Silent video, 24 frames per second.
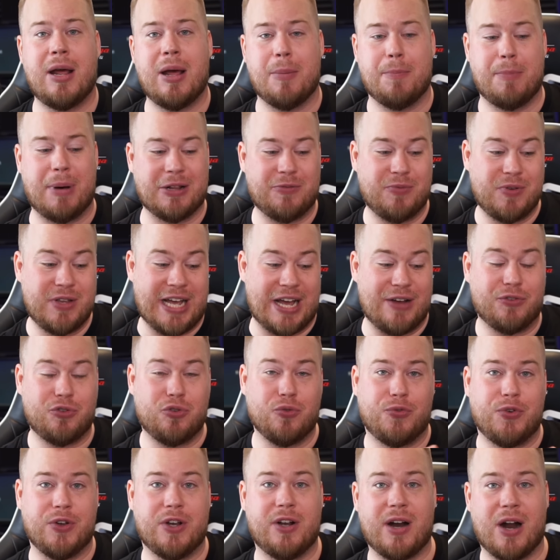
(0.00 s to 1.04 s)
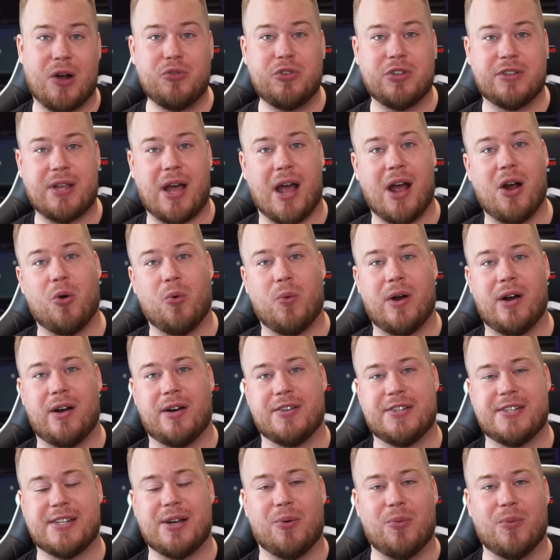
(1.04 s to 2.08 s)
but we have to figure out the tire wear
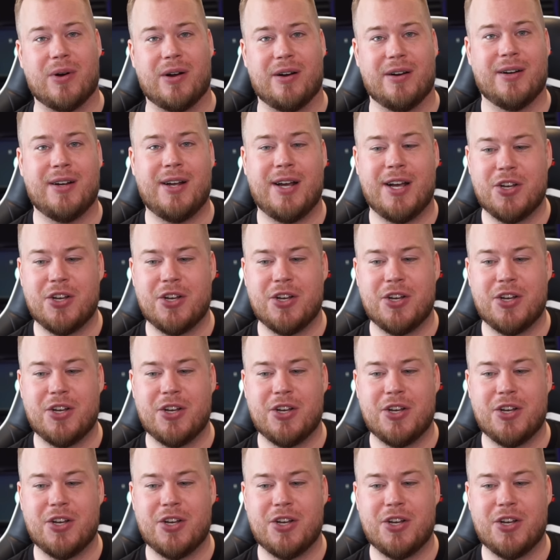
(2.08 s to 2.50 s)
somewhere.